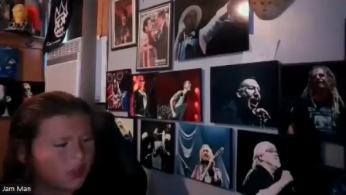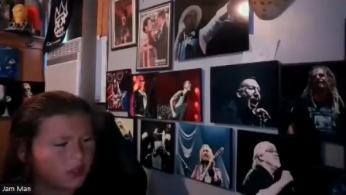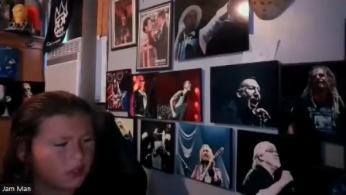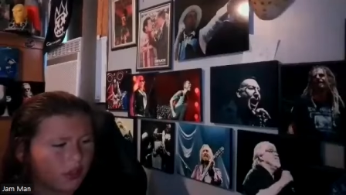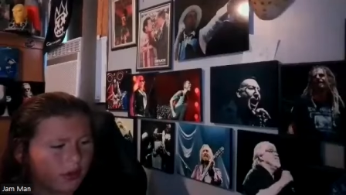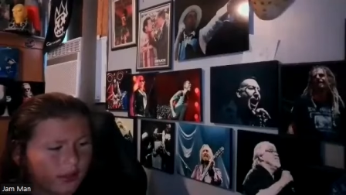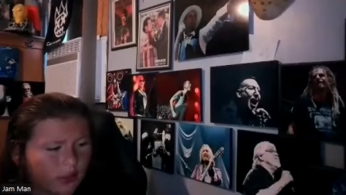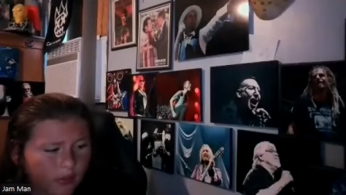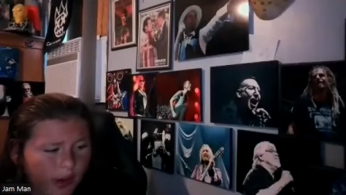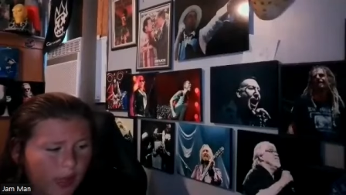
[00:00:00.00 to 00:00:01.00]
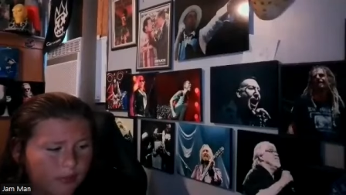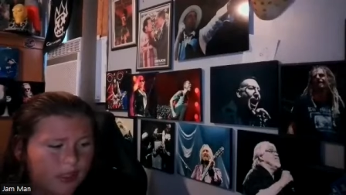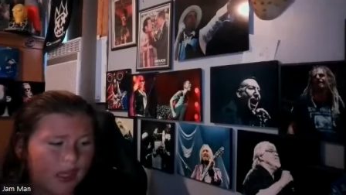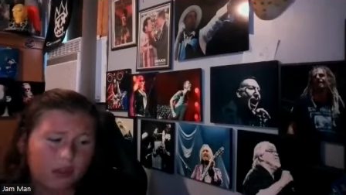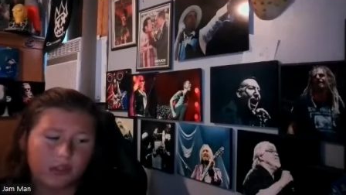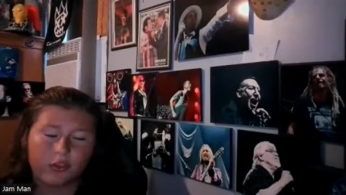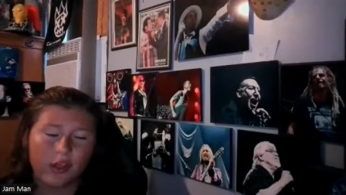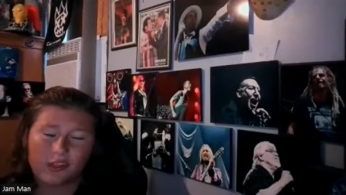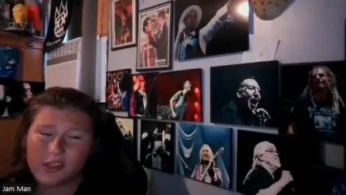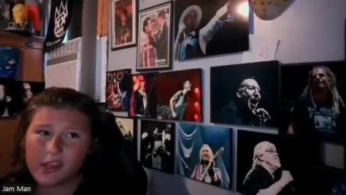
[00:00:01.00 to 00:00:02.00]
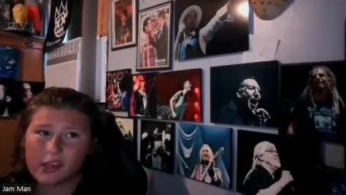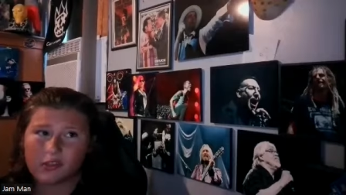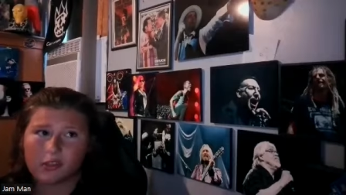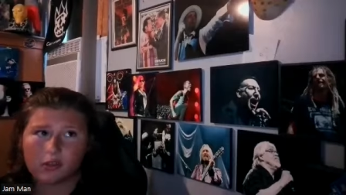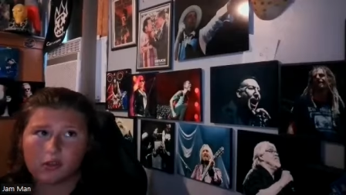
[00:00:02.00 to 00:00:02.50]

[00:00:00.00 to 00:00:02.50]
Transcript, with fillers: this during Graham's Alcatraz days?